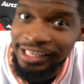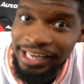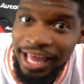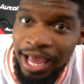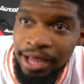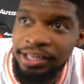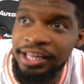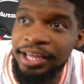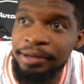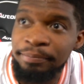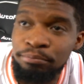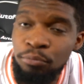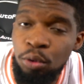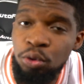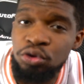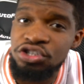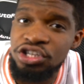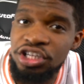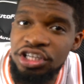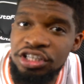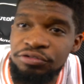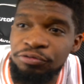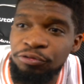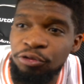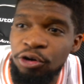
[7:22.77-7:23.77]
Like most
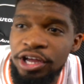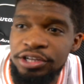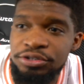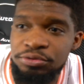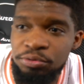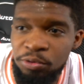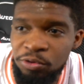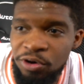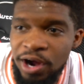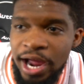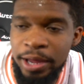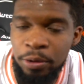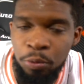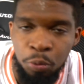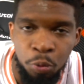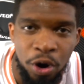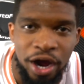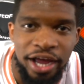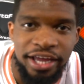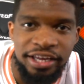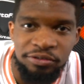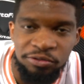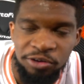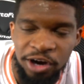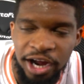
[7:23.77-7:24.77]
of his friends were
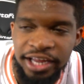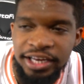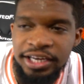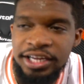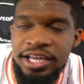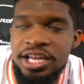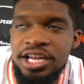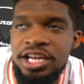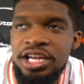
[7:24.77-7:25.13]
white, right?